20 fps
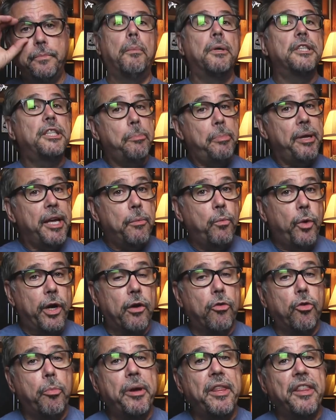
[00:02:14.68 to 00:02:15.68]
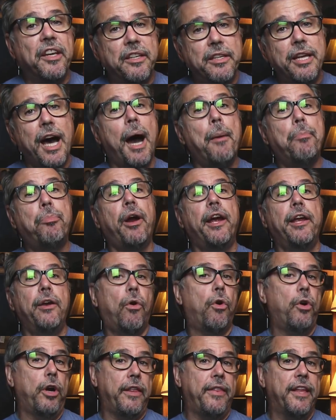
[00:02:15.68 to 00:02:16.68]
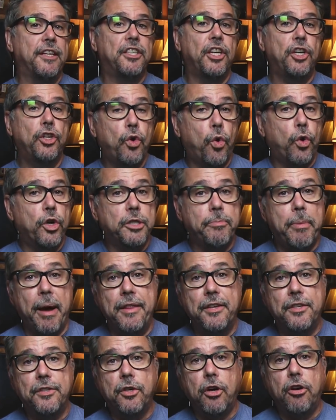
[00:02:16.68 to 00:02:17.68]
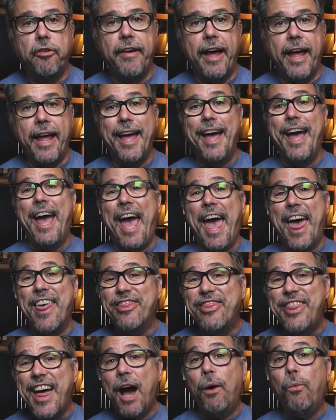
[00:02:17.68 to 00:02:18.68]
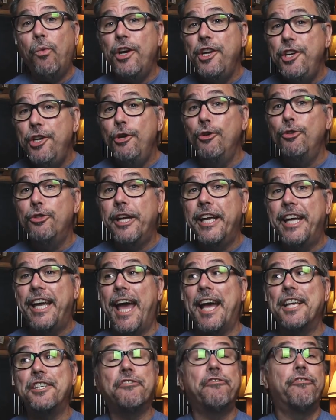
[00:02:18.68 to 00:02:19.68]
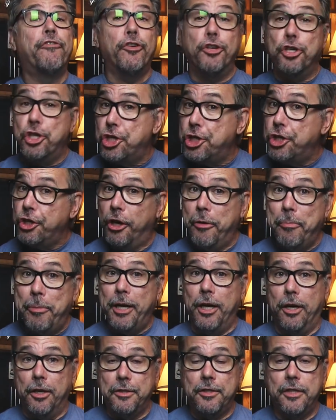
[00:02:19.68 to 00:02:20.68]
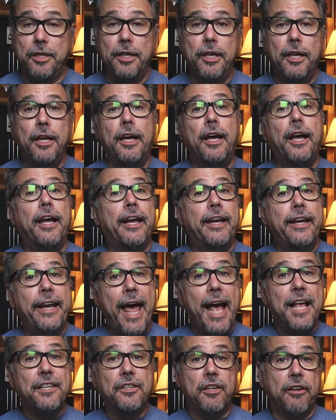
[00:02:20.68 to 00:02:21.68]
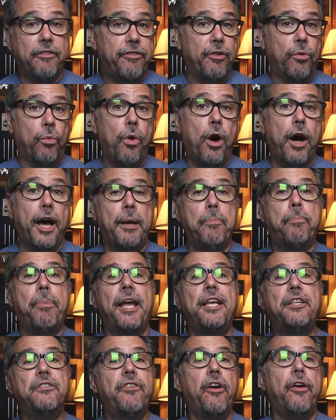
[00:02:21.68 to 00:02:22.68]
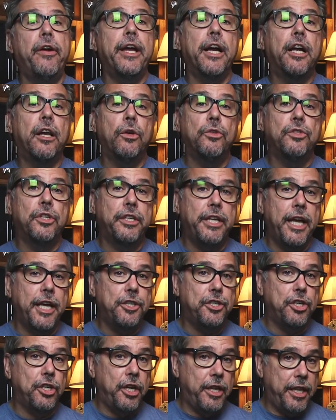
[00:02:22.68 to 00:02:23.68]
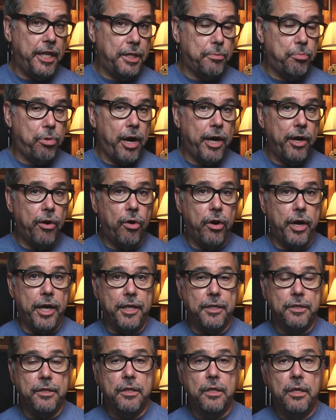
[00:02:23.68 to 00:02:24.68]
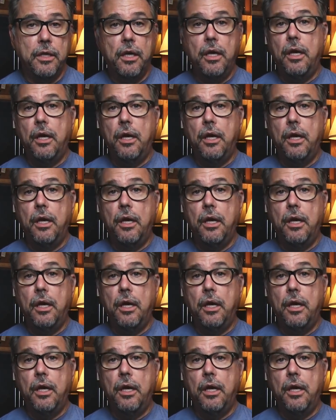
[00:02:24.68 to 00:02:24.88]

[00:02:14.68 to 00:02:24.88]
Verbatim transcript: But the big winner will be the top priority that's endorsed by the survey, and that one usually gets for sure built. NASA, for one, pays very close attention to these priorities.